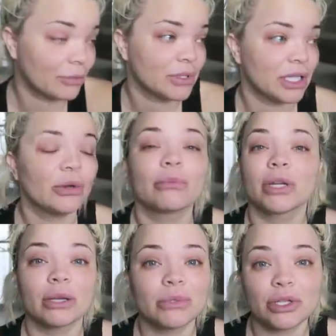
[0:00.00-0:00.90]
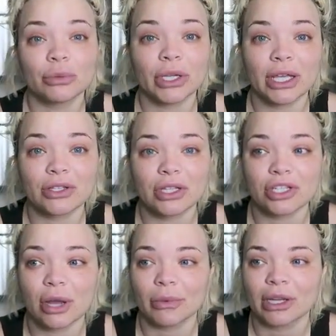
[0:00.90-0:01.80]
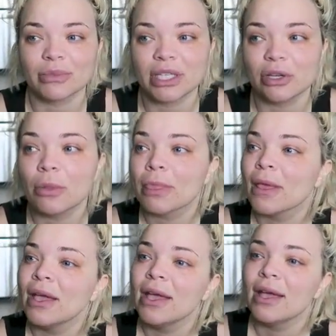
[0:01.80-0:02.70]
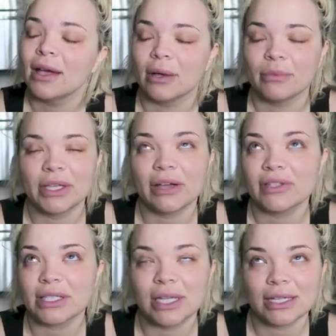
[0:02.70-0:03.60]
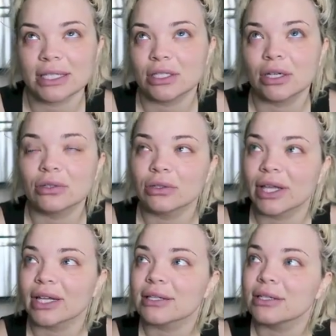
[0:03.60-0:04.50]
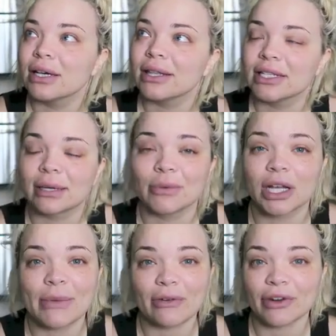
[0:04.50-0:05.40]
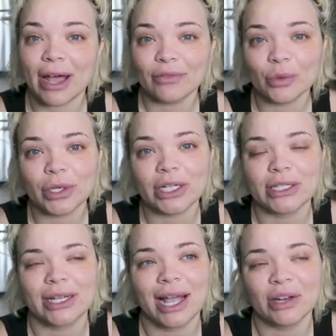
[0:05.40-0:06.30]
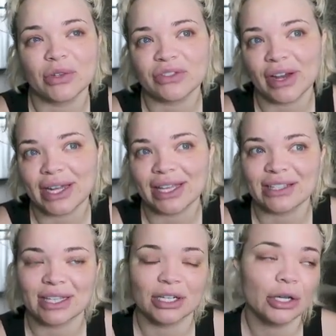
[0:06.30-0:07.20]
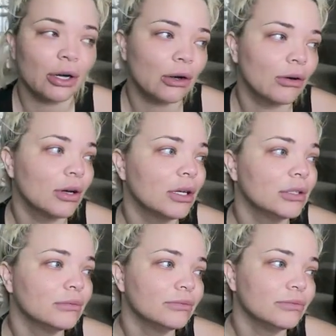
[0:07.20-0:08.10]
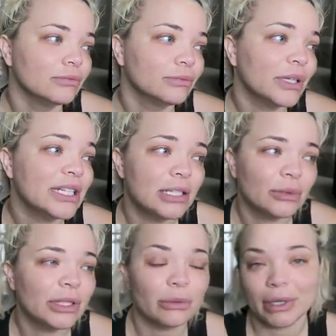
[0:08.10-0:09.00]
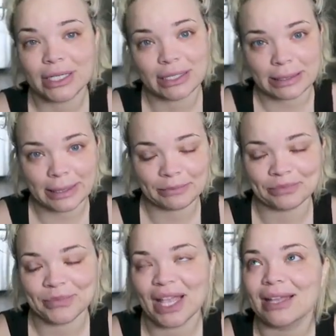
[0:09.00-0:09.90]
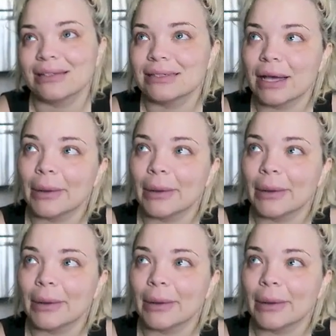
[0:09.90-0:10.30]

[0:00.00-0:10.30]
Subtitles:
come see you, I'm gonna come see you, I'm gonna cancel this job, I'm gonna come see you. He obviously, I said, no, don't cancel it, and he's like, I'm gonna come over afterwards, and I kind of was fighting it. I was like, no, but I still really wanted to see him. And